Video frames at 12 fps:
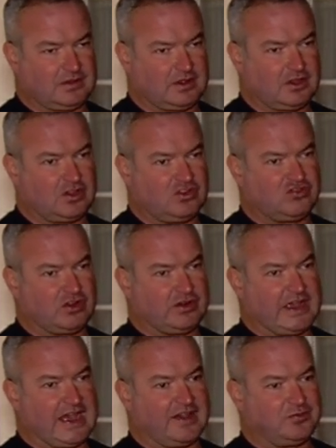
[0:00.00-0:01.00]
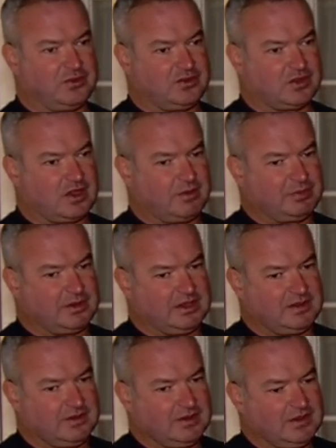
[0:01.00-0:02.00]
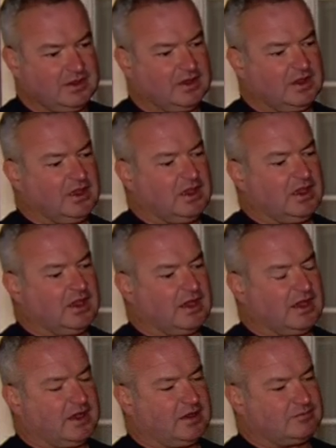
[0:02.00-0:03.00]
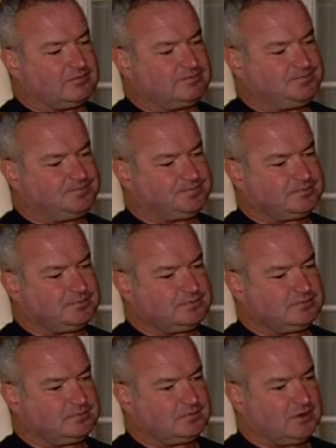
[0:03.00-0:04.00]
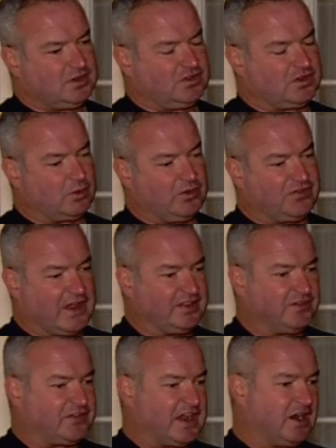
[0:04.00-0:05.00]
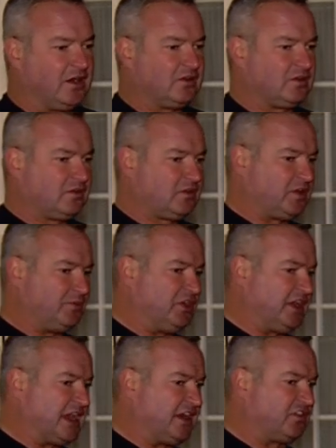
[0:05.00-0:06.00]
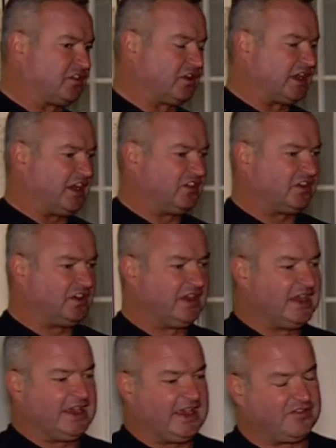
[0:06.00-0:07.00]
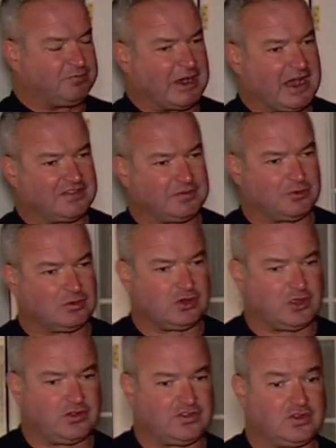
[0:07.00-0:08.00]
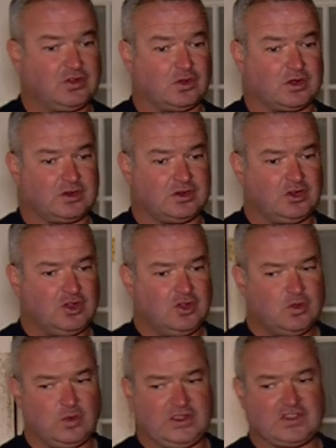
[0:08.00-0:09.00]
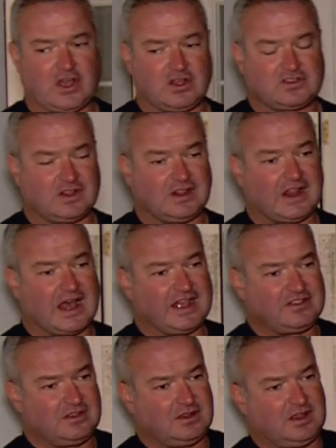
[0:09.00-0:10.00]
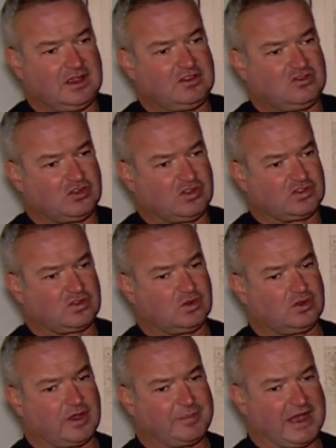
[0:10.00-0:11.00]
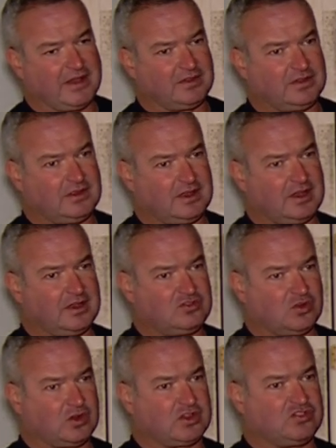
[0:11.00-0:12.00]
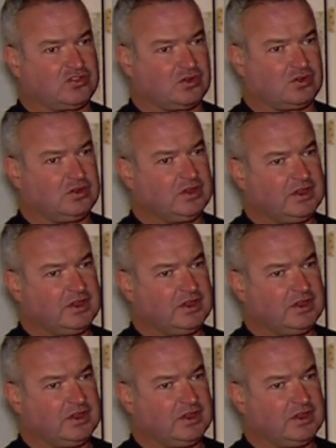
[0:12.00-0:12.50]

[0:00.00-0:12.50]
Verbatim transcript: a good drill to have with your company. Um, so we find the fire, communicate its location, if possible, close the door. We talked a lot in drill school about uh, door control.